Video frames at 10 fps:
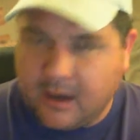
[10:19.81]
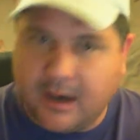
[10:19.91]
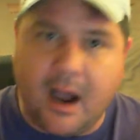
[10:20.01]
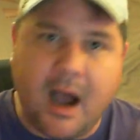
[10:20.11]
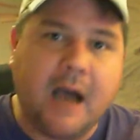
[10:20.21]

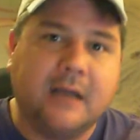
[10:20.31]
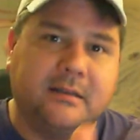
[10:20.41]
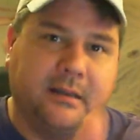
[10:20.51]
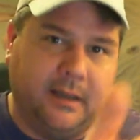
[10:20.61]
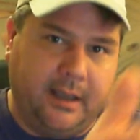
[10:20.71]

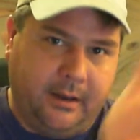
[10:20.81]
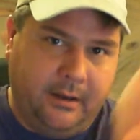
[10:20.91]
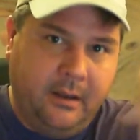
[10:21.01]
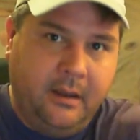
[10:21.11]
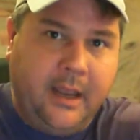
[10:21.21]
constantly
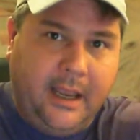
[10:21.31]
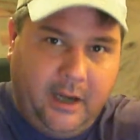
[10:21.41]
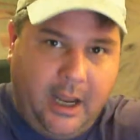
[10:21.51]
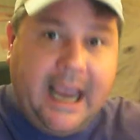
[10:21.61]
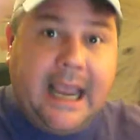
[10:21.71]

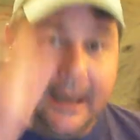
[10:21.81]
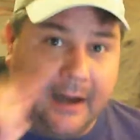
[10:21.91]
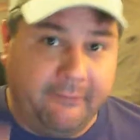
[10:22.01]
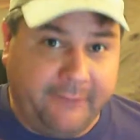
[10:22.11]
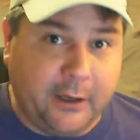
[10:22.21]
in
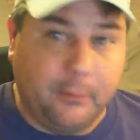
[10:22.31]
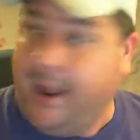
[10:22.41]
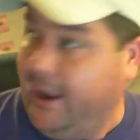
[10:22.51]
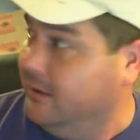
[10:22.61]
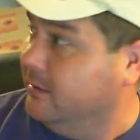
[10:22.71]
a feeder
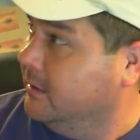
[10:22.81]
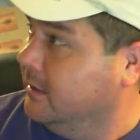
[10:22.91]
band.